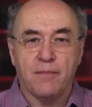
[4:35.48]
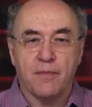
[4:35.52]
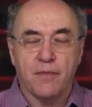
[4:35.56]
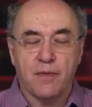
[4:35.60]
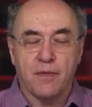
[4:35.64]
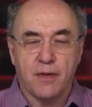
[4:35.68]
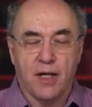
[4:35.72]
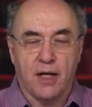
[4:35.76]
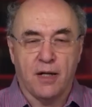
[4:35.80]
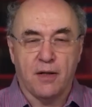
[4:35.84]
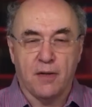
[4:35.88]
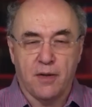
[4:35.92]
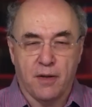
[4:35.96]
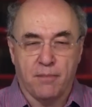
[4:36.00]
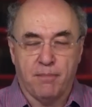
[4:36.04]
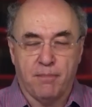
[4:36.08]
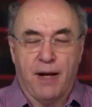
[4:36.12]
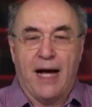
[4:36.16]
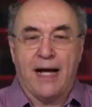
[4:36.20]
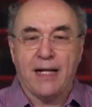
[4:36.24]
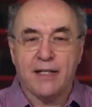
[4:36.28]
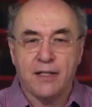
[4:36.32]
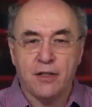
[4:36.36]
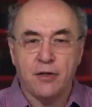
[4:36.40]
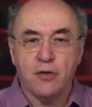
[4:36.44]
that the
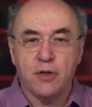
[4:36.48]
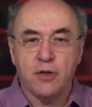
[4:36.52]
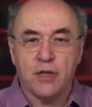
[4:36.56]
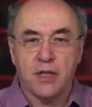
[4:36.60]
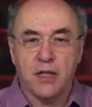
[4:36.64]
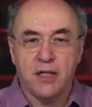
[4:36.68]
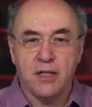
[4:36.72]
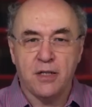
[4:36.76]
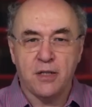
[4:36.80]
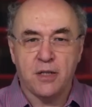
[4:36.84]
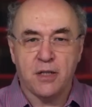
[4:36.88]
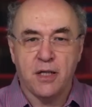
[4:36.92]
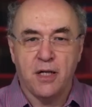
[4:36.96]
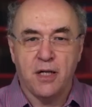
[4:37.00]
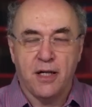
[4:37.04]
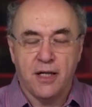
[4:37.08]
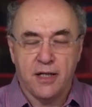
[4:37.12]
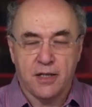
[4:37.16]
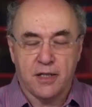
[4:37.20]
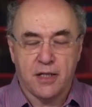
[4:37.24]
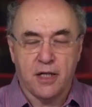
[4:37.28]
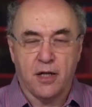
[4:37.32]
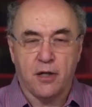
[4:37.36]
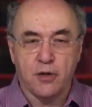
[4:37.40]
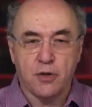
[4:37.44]
bad news is,
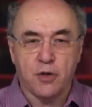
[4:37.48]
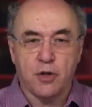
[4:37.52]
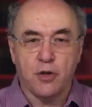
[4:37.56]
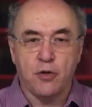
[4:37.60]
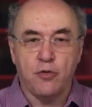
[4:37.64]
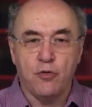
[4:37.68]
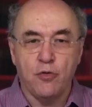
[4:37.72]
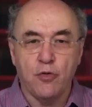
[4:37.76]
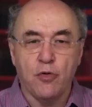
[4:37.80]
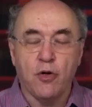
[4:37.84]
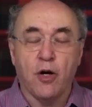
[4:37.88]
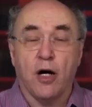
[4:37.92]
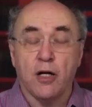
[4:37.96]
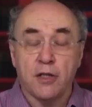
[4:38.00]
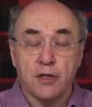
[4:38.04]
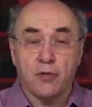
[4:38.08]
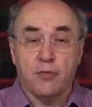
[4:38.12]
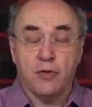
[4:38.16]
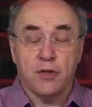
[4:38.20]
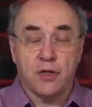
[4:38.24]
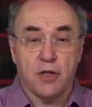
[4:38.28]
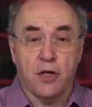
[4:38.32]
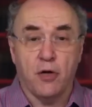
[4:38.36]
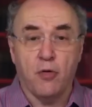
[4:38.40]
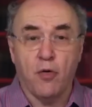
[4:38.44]
it tells you can't
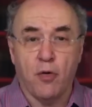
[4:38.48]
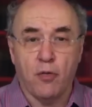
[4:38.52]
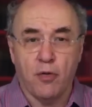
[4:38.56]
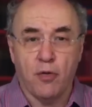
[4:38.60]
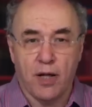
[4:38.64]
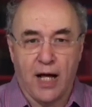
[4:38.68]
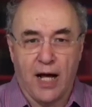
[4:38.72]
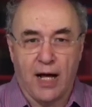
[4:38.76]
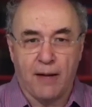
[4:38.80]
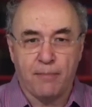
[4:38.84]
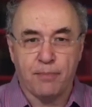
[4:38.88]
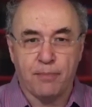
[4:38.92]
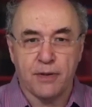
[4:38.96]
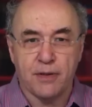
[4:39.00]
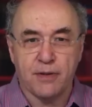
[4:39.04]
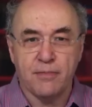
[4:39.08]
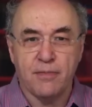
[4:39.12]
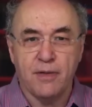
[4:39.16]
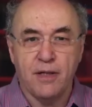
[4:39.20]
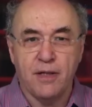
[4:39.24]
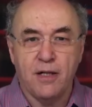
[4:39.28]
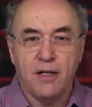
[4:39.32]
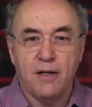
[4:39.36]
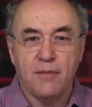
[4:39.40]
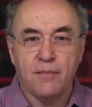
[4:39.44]
always know what will
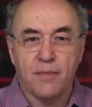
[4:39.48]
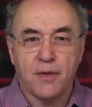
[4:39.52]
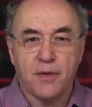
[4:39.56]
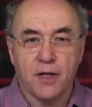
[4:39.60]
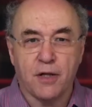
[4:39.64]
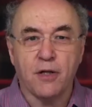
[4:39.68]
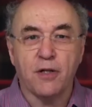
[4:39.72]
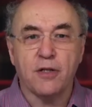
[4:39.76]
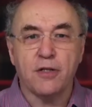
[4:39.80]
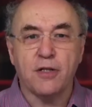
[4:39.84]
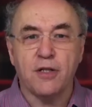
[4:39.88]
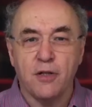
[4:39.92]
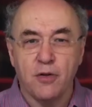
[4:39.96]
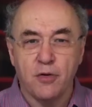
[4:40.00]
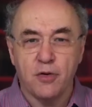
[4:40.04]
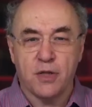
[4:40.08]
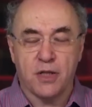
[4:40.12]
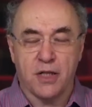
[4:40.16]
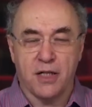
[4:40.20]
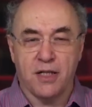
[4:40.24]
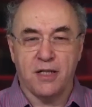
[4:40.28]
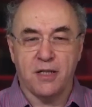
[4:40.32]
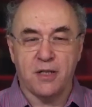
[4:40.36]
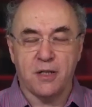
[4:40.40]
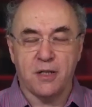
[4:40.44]
happen. The good news
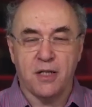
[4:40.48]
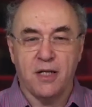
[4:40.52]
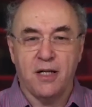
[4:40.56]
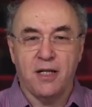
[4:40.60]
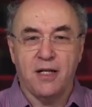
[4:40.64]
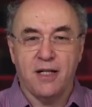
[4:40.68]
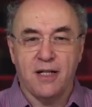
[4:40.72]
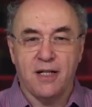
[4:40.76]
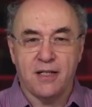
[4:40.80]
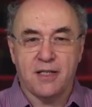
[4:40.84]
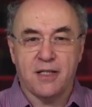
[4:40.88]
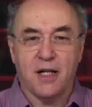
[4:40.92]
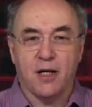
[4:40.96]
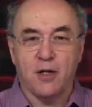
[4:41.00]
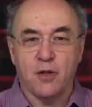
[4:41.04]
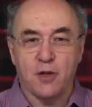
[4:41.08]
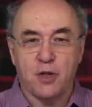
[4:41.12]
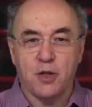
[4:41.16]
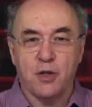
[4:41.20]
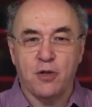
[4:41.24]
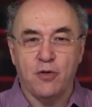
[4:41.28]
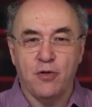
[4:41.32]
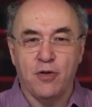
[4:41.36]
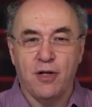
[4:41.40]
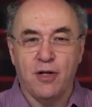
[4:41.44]
is, it tells
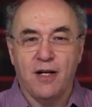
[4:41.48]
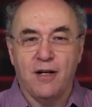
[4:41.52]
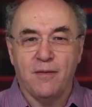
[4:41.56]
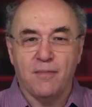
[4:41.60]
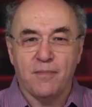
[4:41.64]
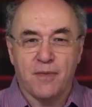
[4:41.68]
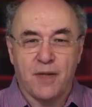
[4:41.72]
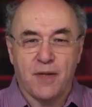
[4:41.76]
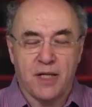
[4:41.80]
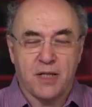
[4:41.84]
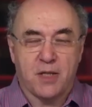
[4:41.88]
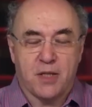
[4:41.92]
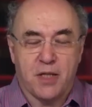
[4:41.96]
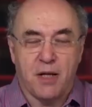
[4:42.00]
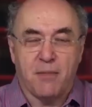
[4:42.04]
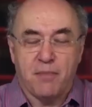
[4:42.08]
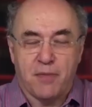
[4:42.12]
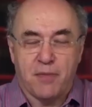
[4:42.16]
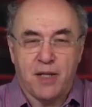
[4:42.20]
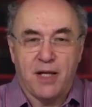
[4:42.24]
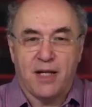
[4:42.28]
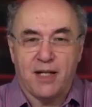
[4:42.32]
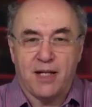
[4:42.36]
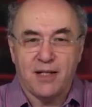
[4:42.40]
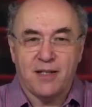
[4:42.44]
you there's
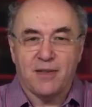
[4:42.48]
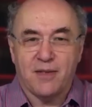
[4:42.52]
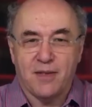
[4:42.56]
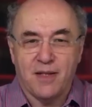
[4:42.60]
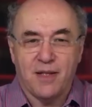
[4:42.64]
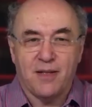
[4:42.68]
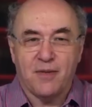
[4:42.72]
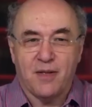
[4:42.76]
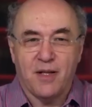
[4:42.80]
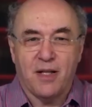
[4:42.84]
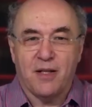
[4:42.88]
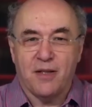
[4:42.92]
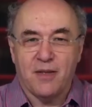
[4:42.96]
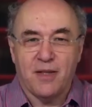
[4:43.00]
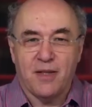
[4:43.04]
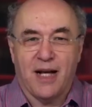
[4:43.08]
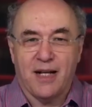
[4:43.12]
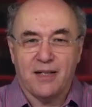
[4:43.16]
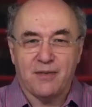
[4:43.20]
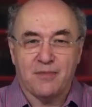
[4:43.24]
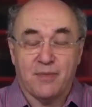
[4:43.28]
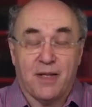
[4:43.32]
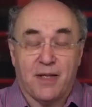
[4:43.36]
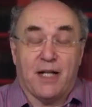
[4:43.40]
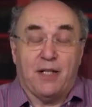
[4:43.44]
something
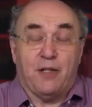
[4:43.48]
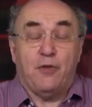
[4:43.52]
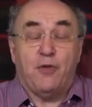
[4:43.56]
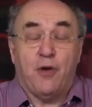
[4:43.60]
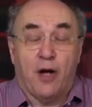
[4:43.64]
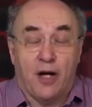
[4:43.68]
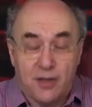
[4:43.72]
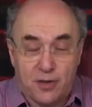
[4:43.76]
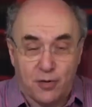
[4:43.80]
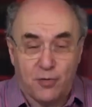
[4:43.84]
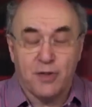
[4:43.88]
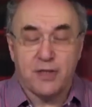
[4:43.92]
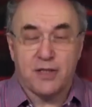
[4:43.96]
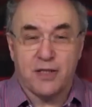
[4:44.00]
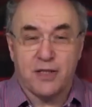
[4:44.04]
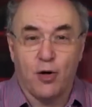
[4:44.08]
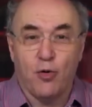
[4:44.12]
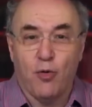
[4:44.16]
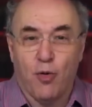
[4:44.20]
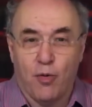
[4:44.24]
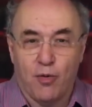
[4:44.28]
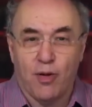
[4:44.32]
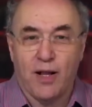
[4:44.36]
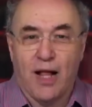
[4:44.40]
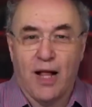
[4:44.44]
that you can't always know
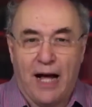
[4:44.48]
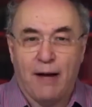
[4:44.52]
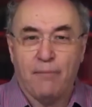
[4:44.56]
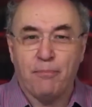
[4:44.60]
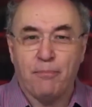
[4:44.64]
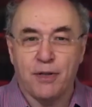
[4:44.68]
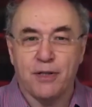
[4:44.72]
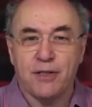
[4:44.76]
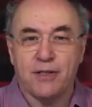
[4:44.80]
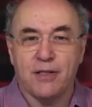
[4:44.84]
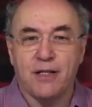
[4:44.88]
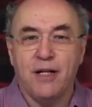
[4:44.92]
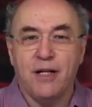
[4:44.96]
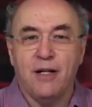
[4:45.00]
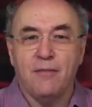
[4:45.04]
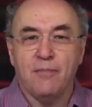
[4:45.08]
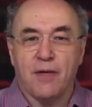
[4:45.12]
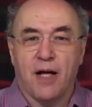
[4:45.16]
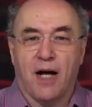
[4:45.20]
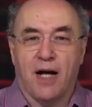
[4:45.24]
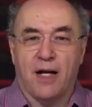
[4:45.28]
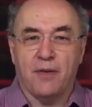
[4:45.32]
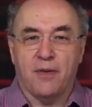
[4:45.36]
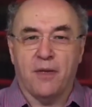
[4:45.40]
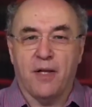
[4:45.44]
what will happen,
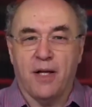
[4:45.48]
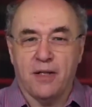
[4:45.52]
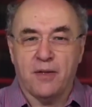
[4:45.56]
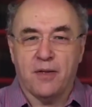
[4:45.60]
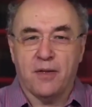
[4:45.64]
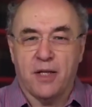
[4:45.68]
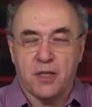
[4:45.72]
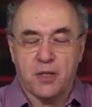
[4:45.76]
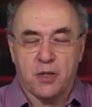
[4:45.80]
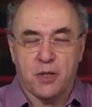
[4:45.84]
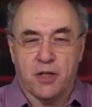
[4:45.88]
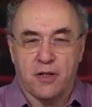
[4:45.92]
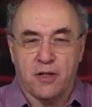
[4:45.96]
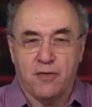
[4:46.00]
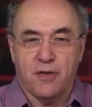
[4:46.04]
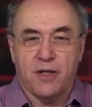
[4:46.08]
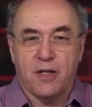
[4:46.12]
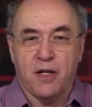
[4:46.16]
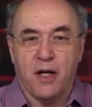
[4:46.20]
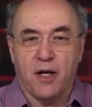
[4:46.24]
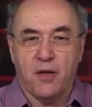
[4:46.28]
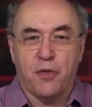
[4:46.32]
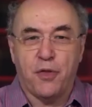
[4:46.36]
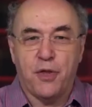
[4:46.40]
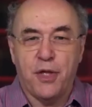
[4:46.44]
and that there's sort of
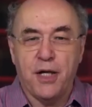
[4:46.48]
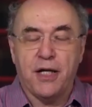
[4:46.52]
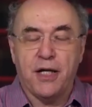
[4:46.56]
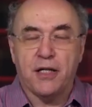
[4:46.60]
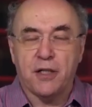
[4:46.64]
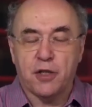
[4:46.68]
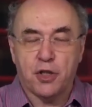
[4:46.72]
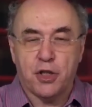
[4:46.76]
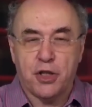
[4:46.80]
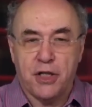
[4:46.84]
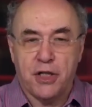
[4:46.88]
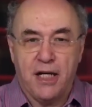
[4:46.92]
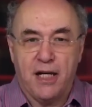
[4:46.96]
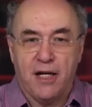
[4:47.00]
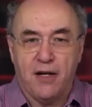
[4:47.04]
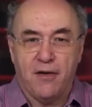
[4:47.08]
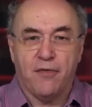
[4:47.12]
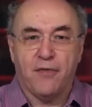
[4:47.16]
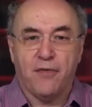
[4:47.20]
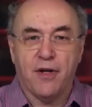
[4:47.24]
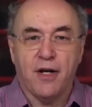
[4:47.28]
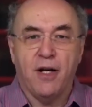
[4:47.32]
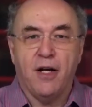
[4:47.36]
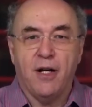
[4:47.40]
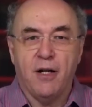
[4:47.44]
a thing
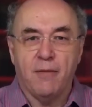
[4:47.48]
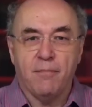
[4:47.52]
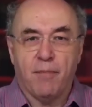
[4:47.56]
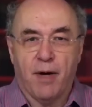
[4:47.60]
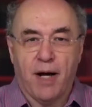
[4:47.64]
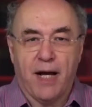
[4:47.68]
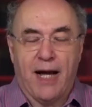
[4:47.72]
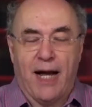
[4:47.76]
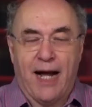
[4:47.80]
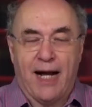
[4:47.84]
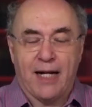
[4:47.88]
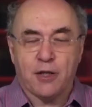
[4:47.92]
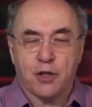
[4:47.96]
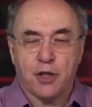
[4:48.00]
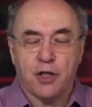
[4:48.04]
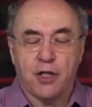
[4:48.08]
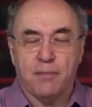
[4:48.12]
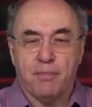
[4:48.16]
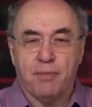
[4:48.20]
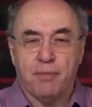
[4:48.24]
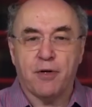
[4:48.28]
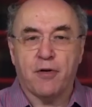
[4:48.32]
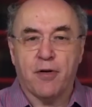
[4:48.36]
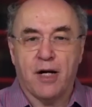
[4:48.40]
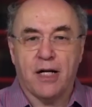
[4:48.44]
achieved by actually
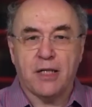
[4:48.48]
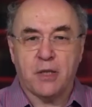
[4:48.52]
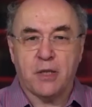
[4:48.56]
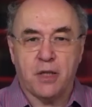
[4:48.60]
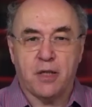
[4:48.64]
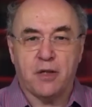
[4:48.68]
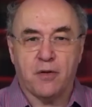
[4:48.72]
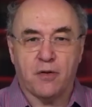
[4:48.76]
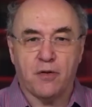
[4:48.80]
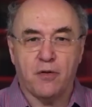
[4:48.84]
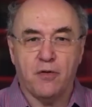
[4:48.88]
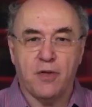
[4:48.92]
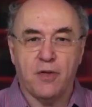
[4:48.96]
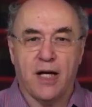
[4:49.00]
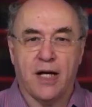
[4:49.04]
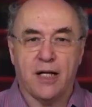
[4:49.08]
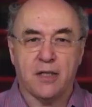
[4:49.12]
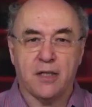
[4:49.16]
progressing through that